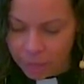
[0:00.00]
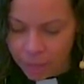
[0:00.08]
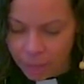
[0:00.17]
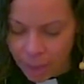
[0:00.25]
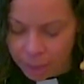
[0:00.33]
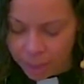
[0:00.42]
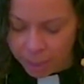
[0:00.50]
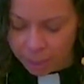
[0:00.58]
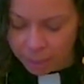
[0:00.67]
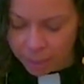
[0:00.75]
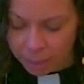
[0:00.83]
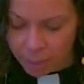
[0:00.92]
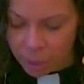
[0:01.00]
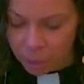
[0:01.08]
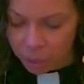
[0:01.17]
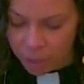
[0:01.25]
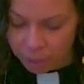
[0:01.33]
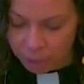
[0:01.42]
And he knew that God would give
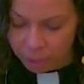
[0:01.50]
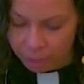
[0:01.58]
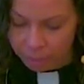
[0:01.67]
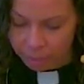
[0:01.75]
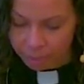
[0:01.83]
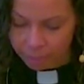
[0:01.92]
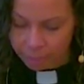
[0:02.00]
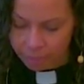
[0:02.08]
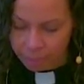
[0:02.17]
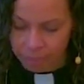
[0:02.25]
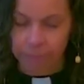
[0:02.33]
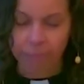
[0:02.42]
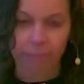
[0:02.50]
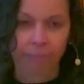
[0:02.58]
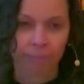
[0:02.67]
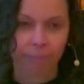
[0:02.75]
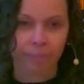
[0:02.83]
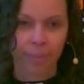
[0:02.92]
him strength.
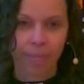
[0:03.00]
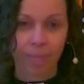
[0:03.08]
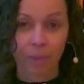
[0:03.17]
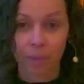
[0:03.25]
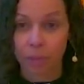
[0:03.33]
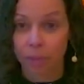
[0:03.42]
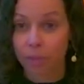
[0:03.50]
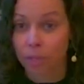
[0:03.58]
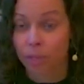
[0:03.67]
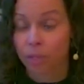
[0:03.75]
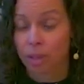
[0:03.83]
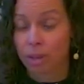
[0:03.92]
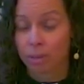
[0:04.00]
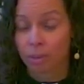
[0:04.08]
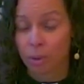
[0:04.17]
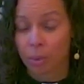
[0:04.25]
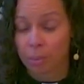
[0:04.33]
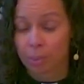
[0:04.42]
And so it turned into a
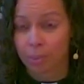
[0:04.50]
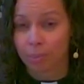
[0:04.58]
song of